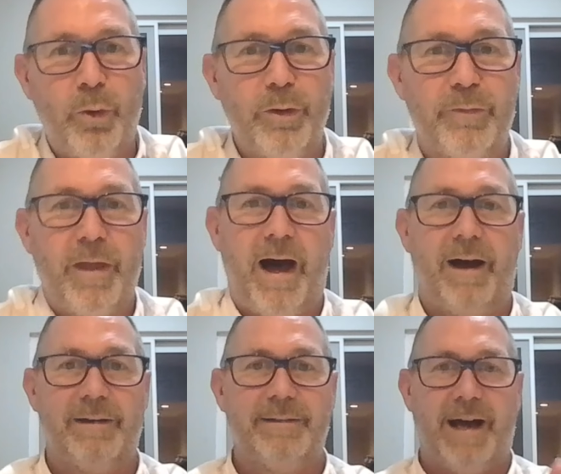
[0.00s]
more of
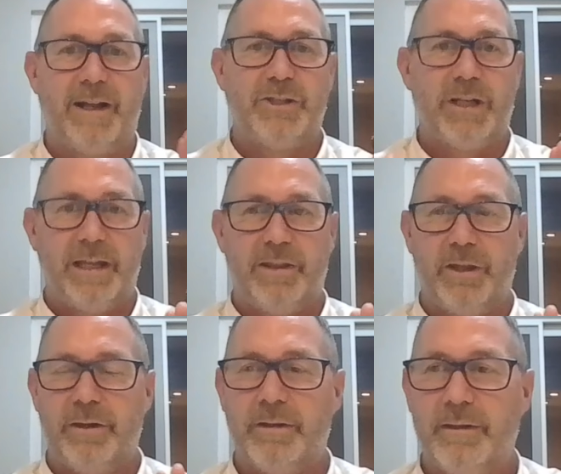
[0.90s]
that
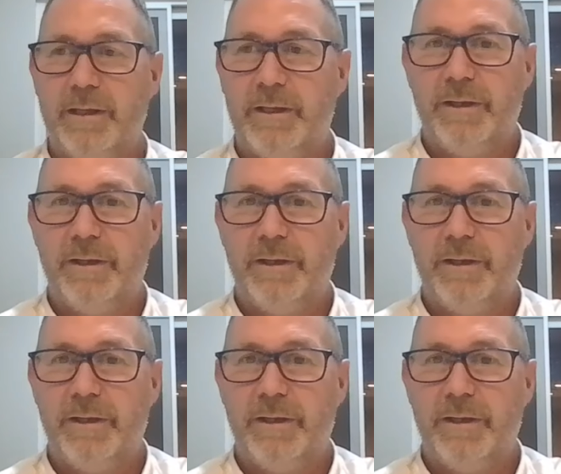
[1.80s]
actually than